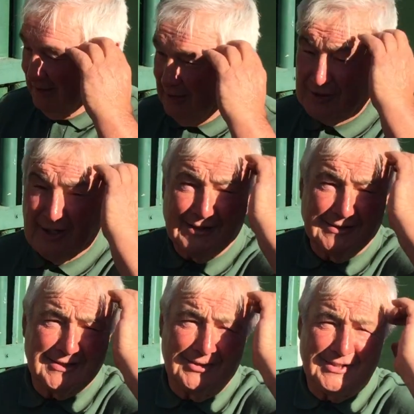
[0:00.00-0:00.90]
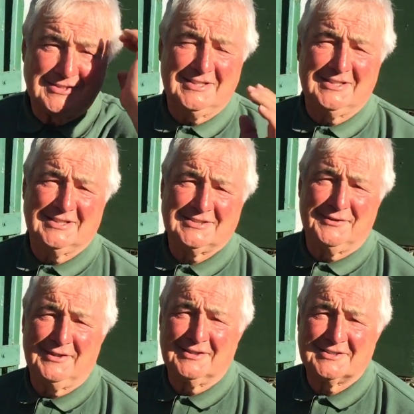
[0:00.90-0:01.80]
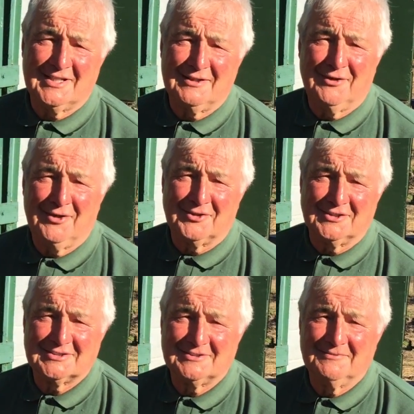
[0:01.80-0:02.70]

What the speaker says: Okay, so that's it, that's fitting a set of harness.